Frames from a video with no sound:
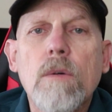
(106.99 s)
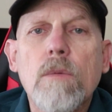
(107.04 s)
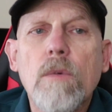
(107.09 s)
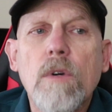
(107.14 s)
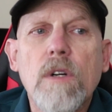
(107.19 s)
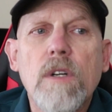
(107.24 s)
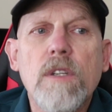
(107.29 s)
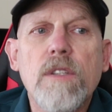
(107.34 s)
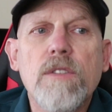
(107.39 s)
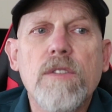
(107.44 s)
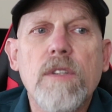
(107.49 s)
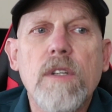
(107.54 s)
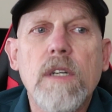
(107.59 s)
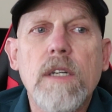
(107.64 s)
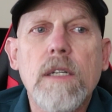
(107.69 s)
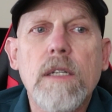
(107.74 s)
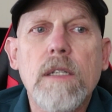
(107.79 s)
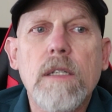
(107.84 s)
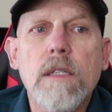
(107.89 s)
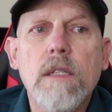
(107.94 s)
was
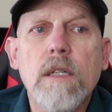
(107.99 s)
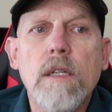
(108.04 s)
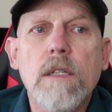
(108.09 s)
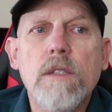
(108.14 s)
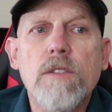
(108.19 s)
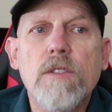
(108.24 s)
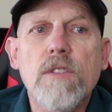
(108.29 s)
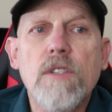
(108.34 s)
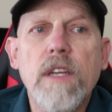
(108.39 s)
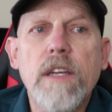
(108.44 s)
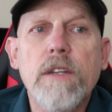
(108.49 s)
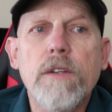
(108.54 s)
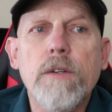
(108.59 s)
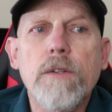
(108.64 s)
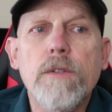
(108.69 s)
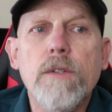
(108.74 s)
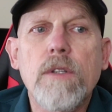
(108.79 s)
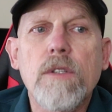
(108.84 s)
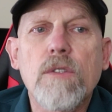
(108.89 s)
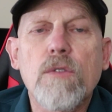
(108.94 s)
a
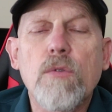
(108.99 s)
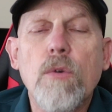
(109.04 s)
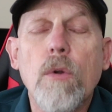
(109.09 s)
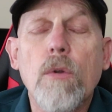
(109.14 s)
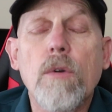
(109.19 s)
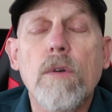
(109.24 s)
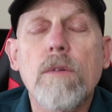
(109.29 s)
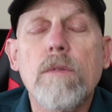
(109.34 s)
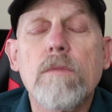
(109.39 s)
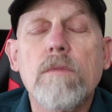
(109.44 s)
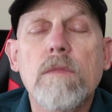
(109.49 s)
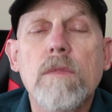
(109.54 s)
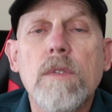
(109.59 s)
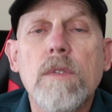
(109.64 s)
standard controller